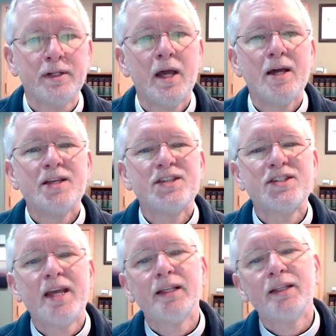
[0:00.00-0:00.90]
and
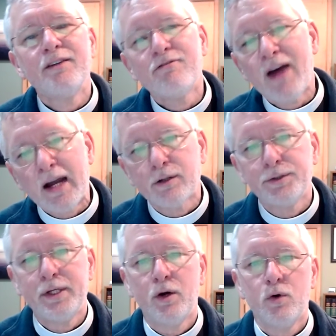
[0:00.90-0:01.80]
stately
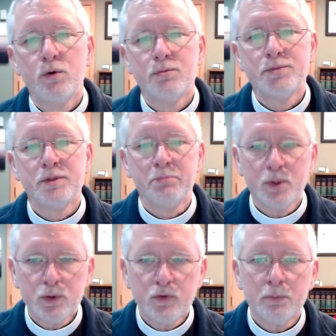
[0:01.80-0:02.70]
faculty homes and
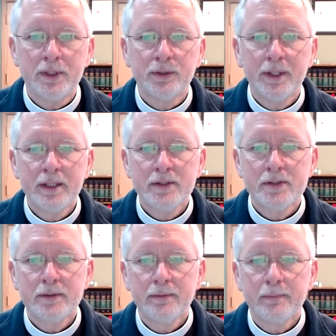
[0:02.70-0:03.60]
beautiful
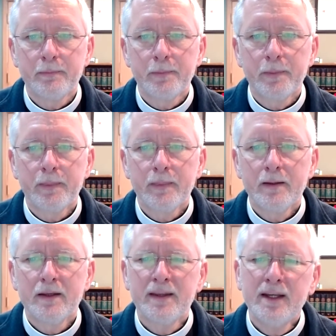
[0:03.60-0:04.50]
buildings.
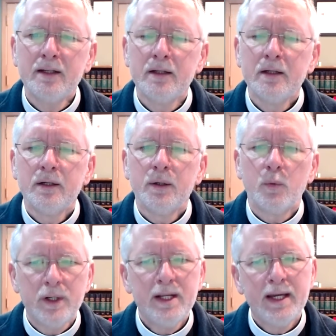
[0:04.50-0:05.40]
Then
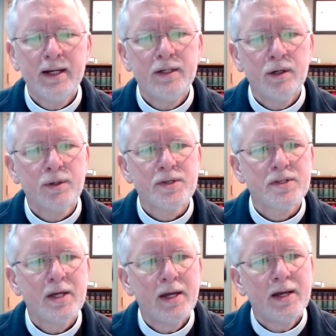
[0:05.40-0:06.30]
one day I
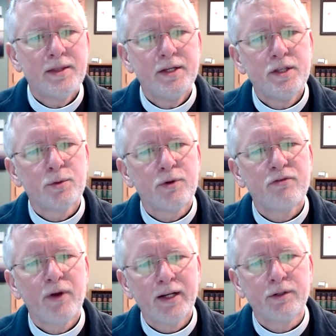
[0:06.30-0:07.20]
noticed that in the
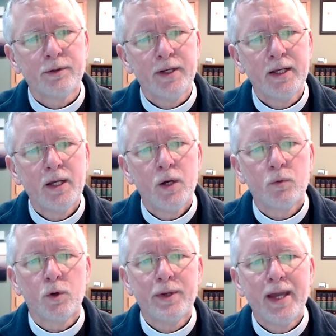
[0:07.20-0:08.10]
refectory,
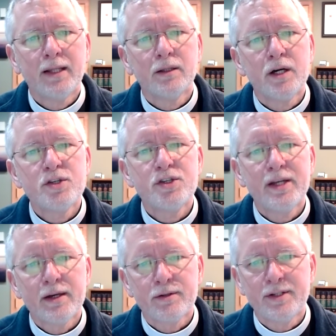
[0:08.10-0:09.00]
where we ate lunch
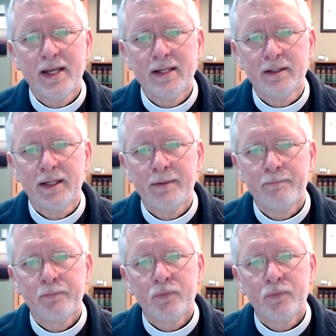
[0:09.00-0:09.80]
together daily,